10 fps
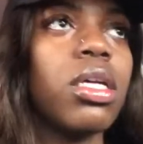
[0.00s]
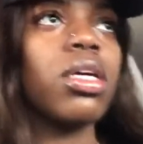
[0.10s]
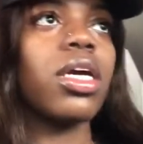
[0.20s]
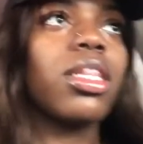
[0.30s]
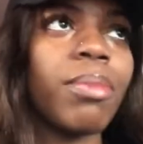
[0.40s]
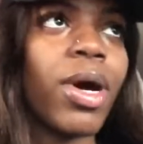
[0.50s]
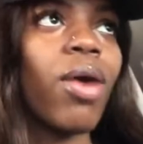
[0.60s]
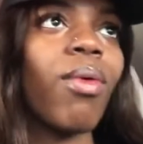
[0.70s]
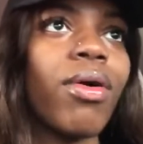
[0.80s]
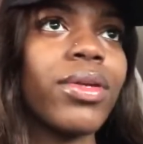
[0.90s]
get the
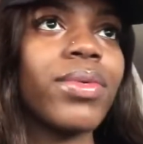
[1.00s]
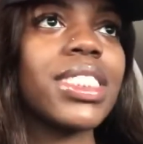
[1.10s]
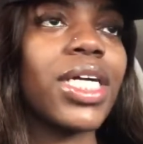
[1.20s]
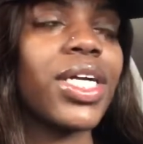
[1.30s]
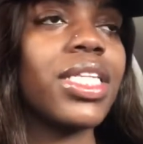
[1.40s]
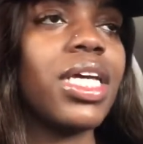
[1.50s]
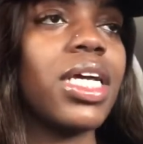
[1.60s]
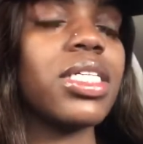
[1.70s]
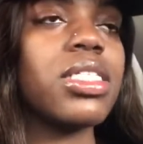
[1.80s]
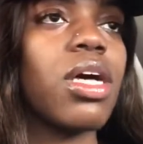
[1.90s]
ball rolling with certain
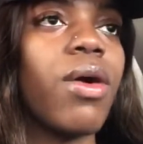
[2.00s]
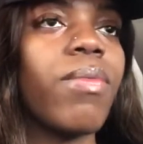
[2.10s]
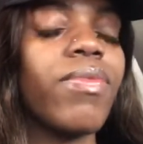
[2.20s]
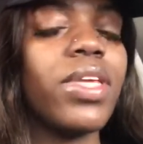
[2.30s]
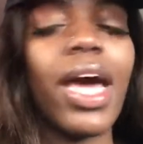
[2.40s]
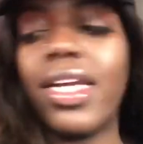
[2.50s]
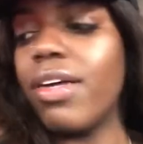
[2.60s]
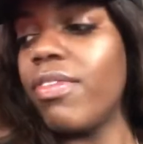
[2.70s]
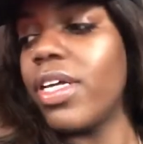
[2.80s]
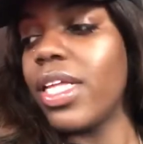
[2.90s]
things. So yeah, I
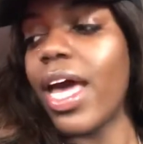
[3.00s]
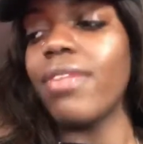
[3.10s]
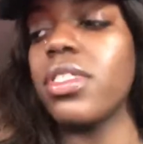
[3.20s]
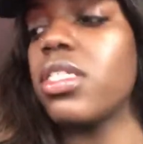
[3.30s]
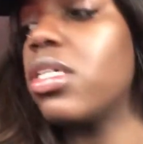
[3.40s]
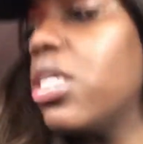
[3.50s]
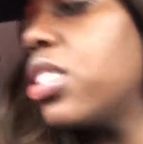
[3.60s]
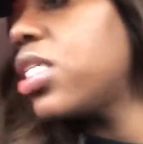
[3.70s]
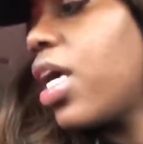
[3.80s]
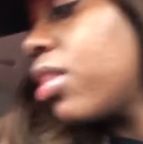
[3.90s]
definitely have to
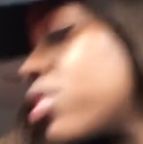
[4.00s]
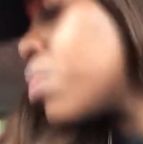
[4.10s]
take this